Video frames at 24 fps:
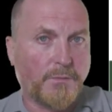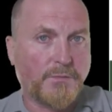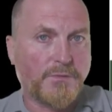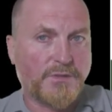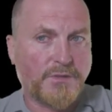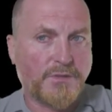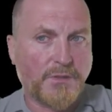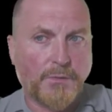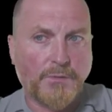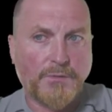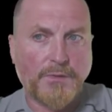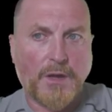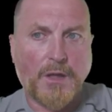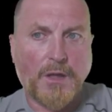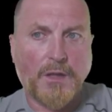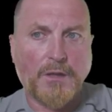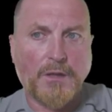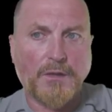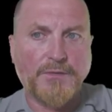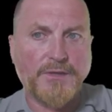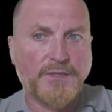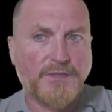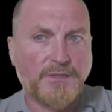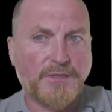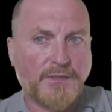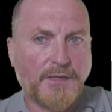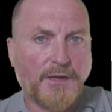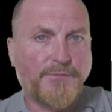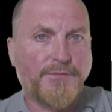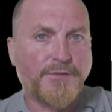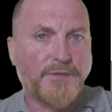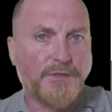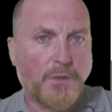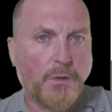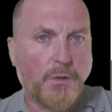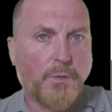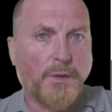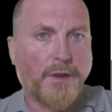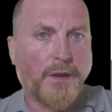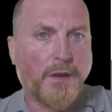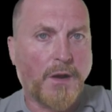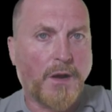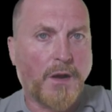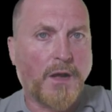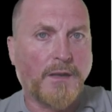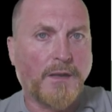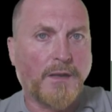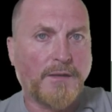So all of this stuff is going
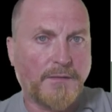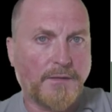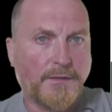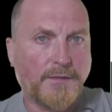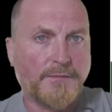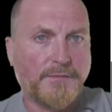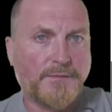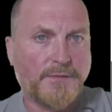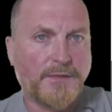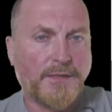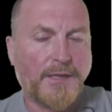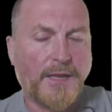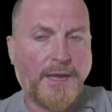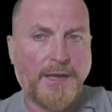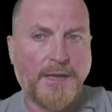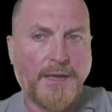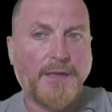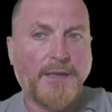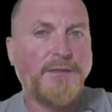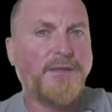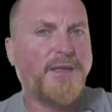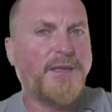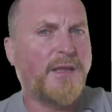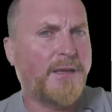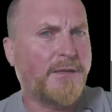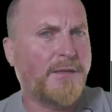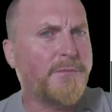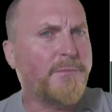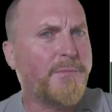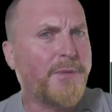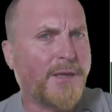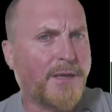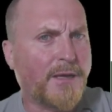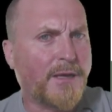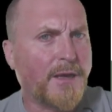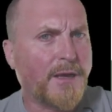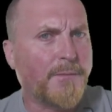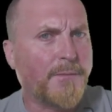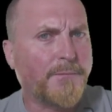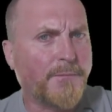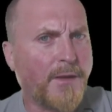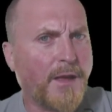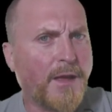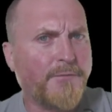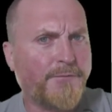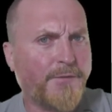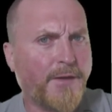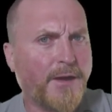on today, and it
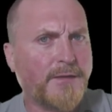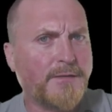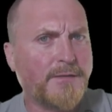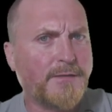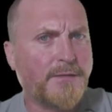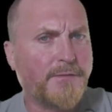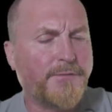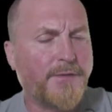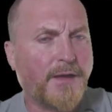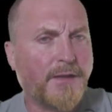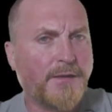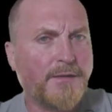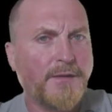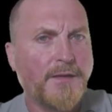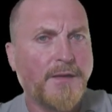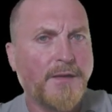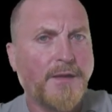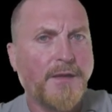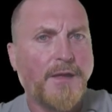become effective at